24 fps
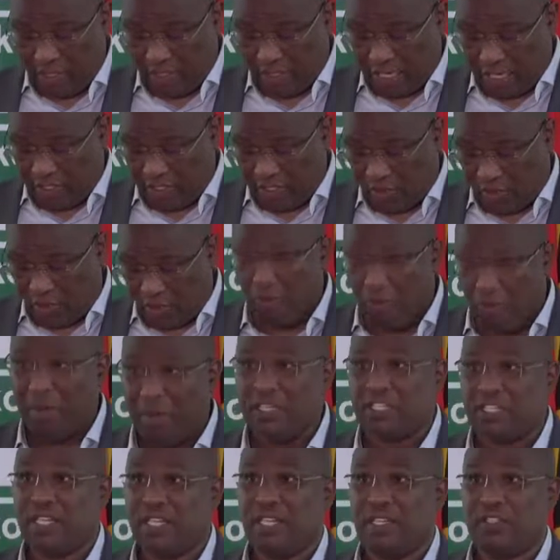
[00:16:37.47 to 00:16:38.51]
as queue
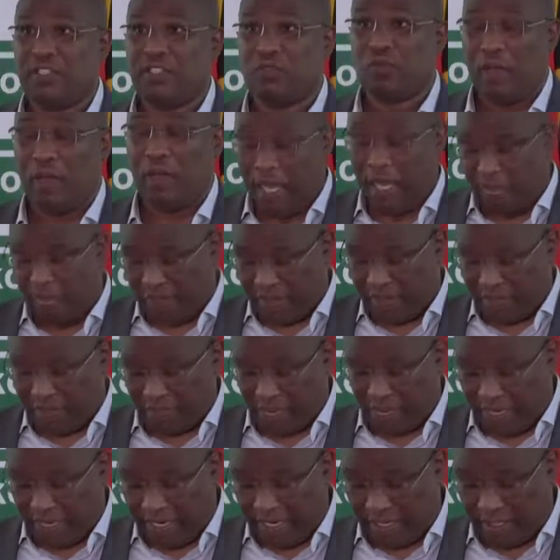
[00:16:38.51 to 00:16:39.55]
marshals to help us
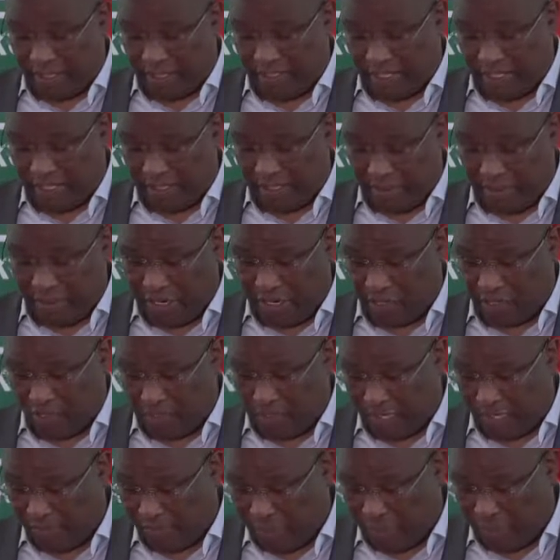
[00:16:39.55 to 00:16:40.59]
manage and make sure
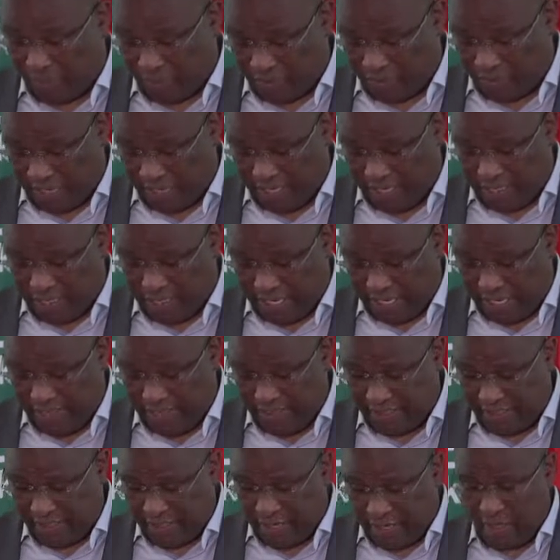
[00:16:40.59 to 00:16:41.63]
that people
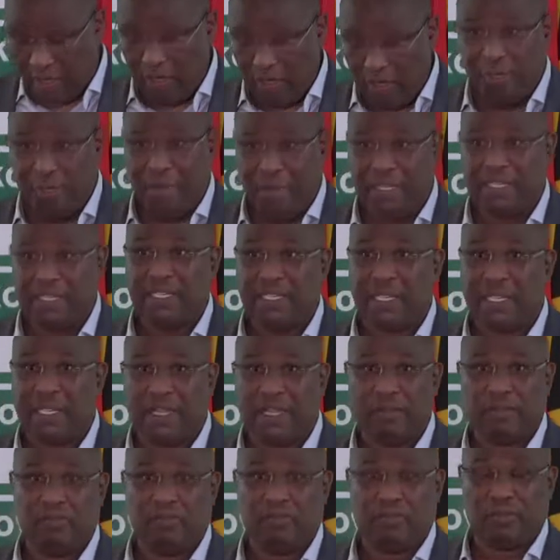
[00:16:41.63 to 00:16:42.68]
sanitize. But
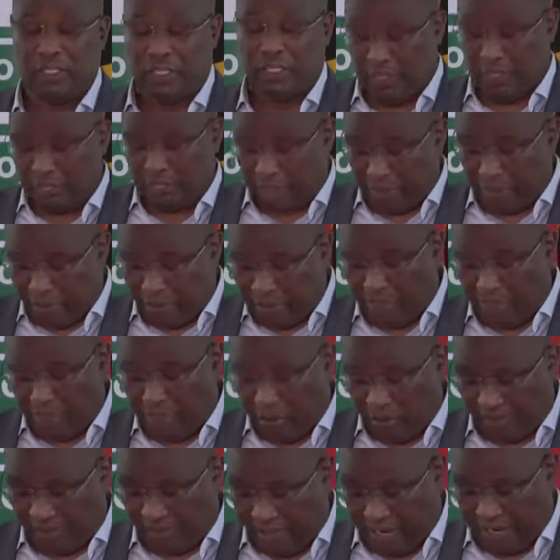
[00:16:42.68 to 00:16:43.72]
the
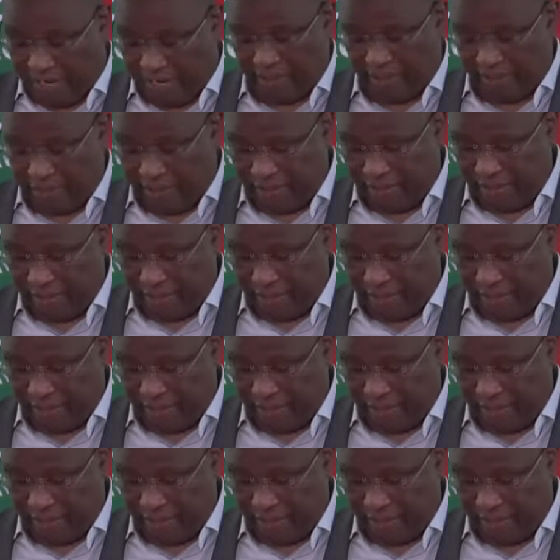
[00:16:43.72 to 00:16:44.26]
Department of Health,